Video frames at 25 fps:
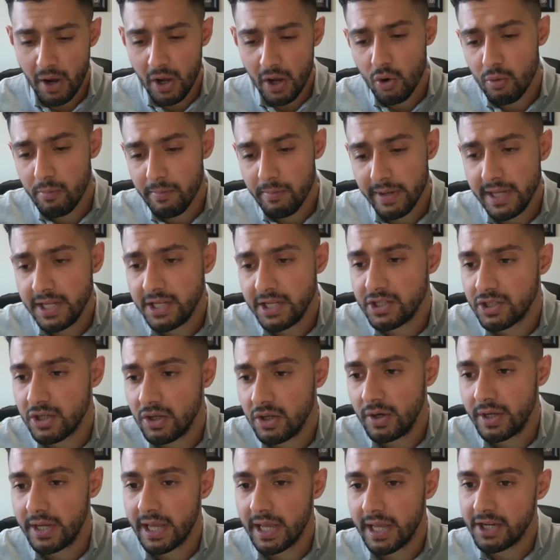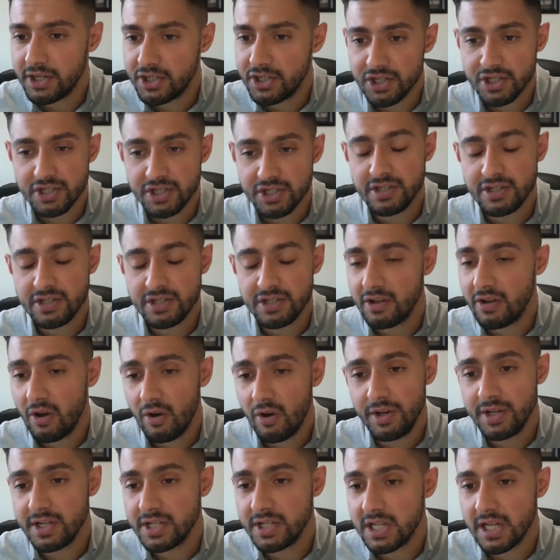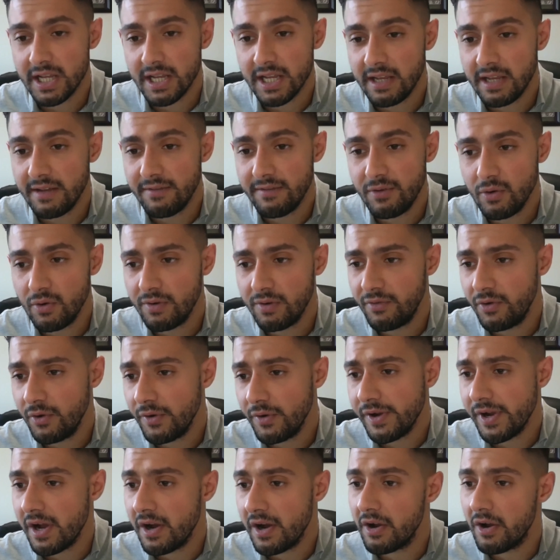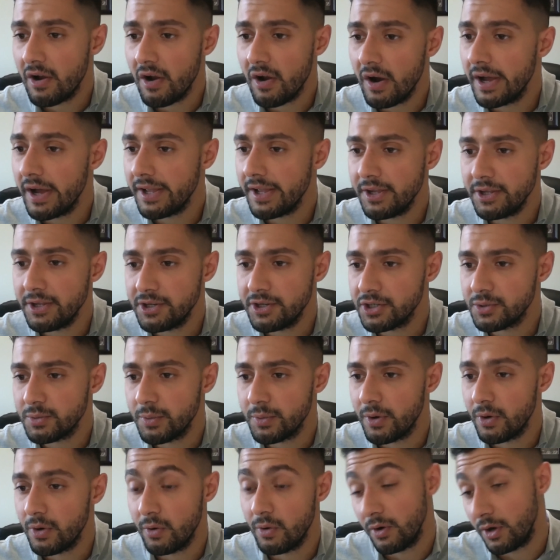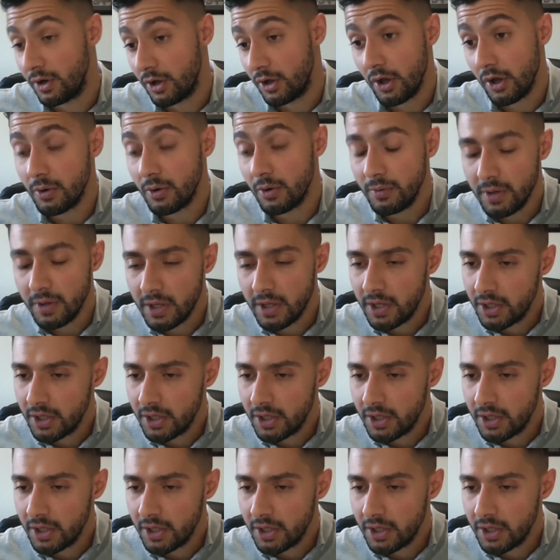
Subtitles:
all means, look at, just honestly, if you're a young guy, or a girl,